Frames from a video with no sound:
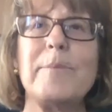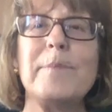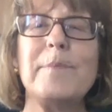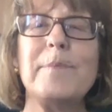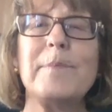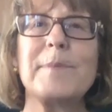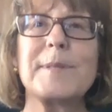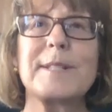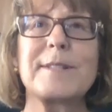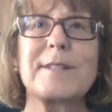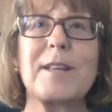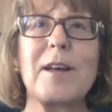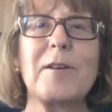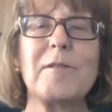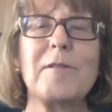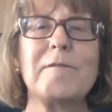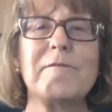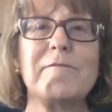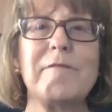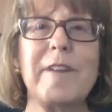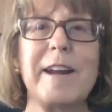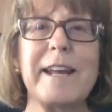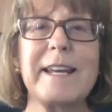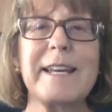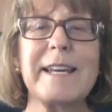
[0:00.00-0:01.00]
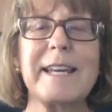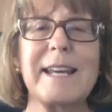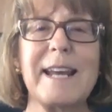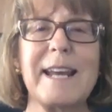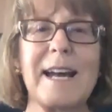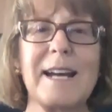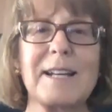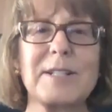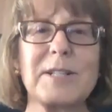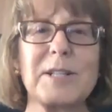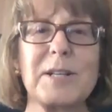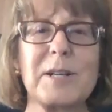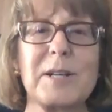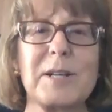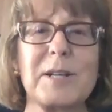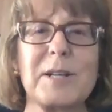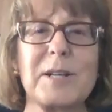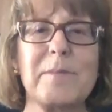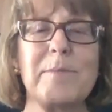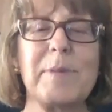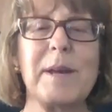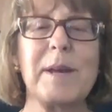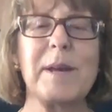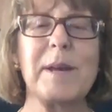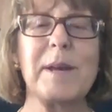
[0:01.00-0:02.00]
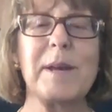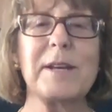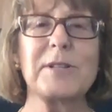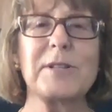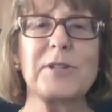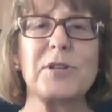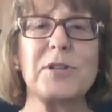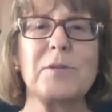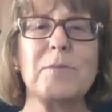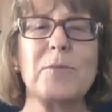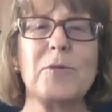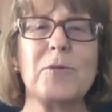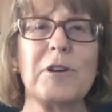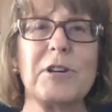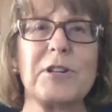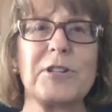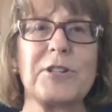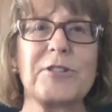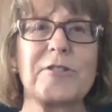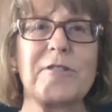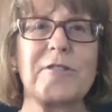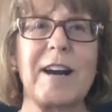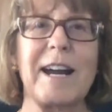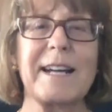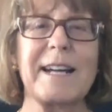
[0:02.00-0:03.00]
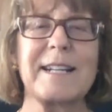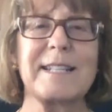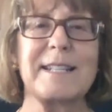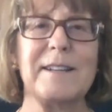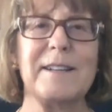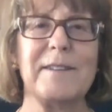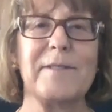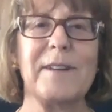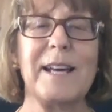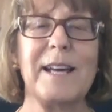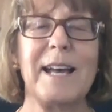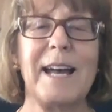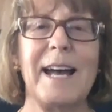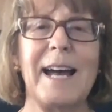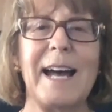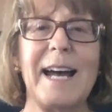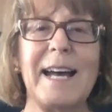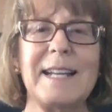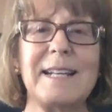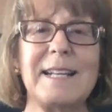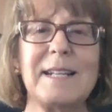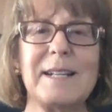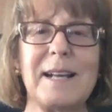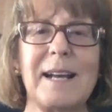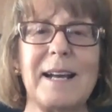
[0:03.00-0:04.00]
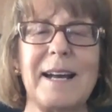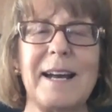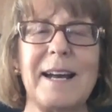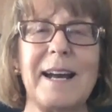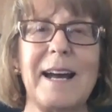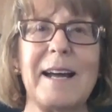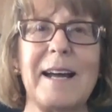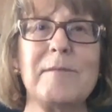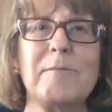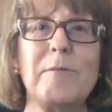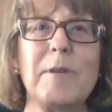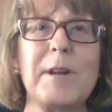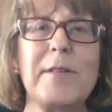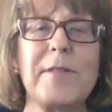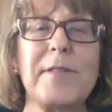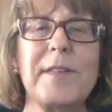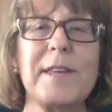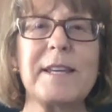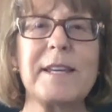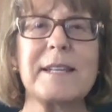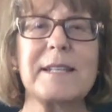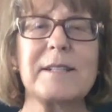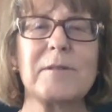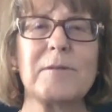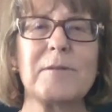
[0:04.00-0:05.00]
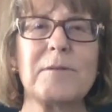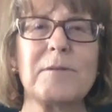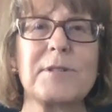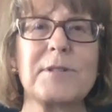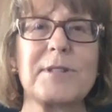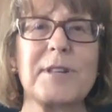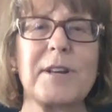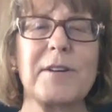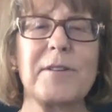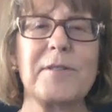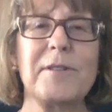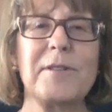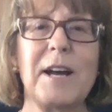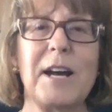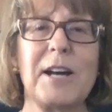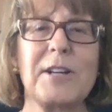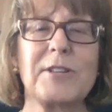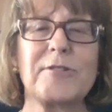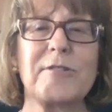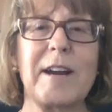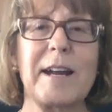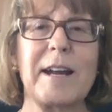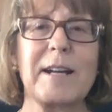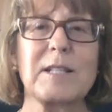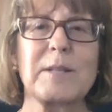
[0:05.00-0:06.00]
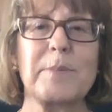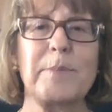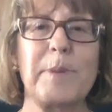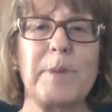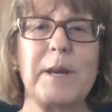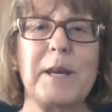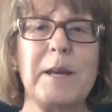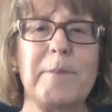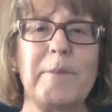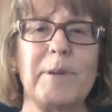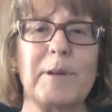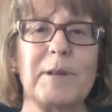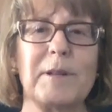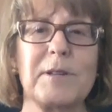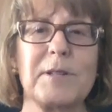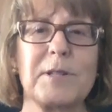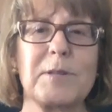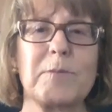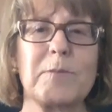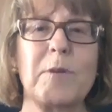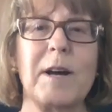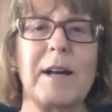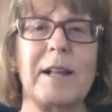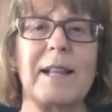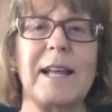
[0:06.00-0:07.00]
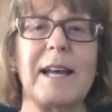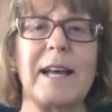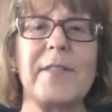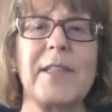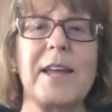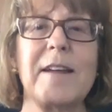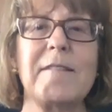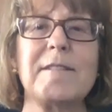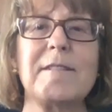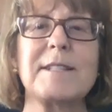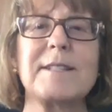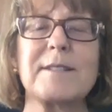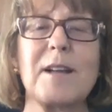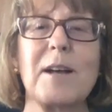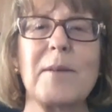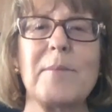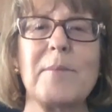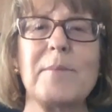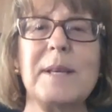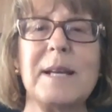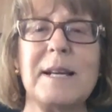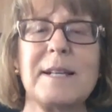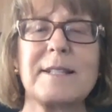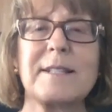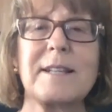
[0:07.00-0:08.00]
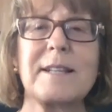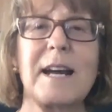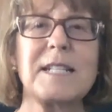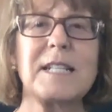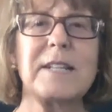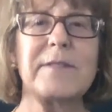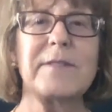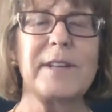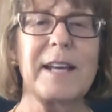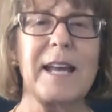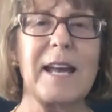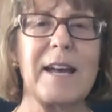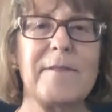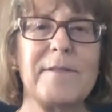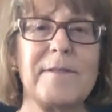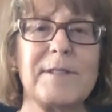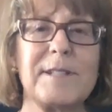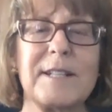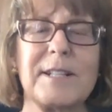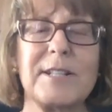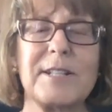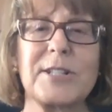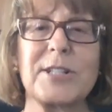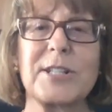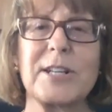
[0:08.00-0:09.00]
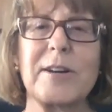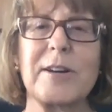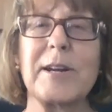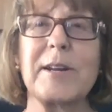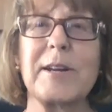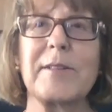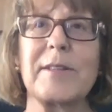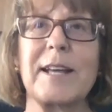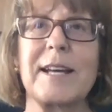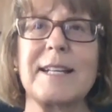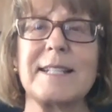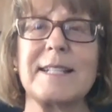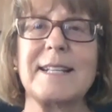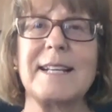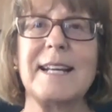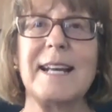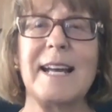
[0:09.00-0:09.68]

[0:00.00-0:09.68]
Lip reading: So Reiki actually makes you more attractive, and we think it also attracts people as well. And there is some scientific evidence showing that